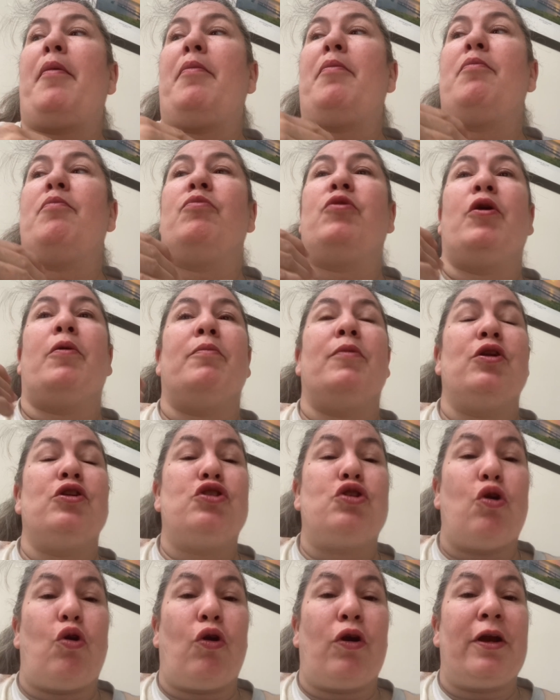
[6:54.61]
The
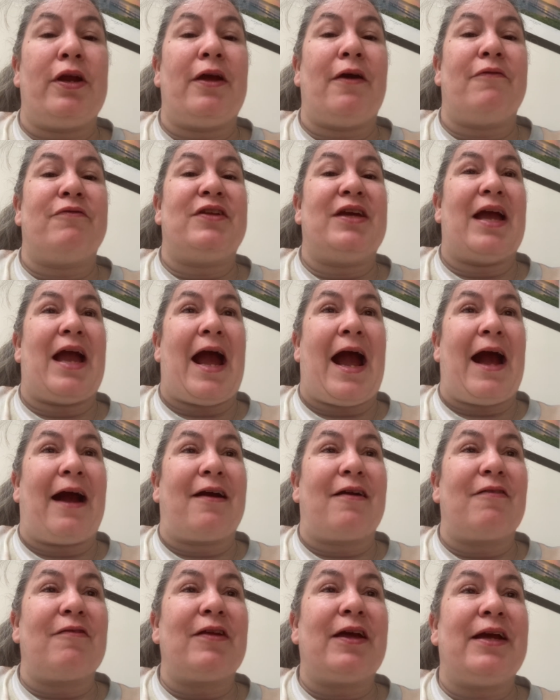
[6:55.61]
majority of the
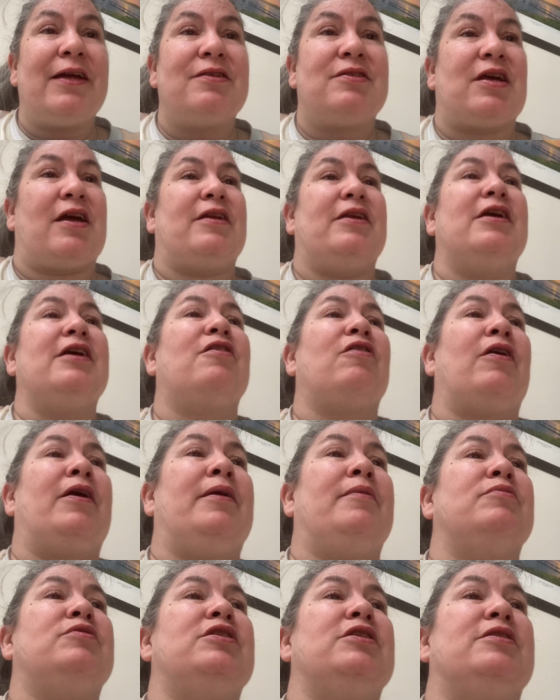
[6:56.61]
accolades that he
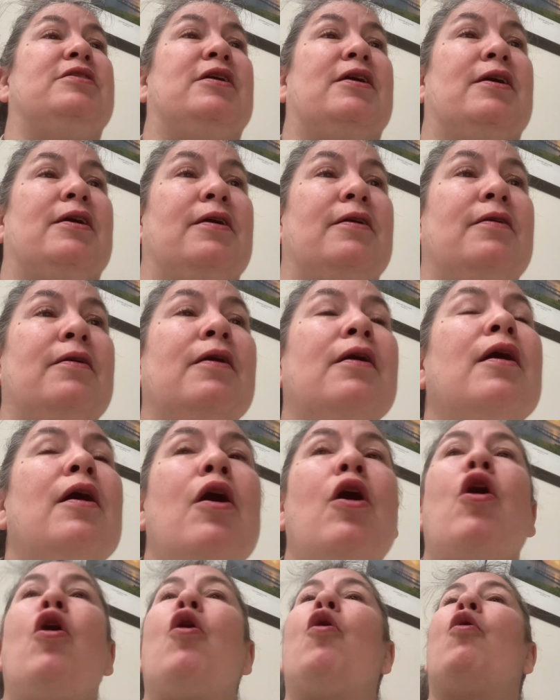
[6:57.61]
claims he did
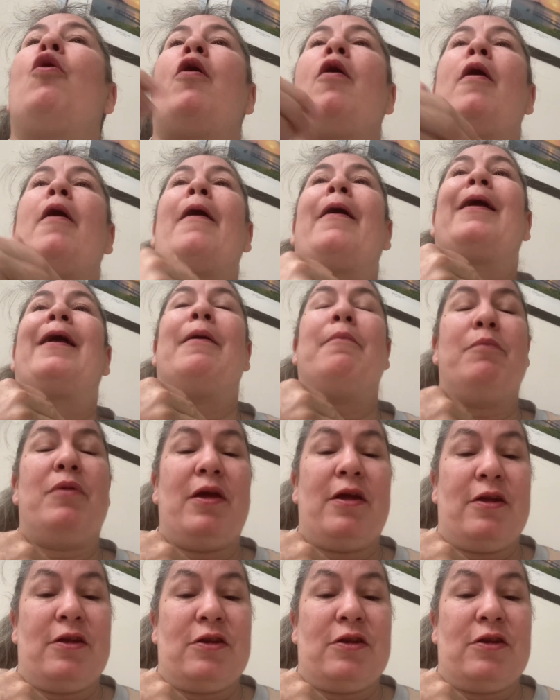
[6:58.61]
can be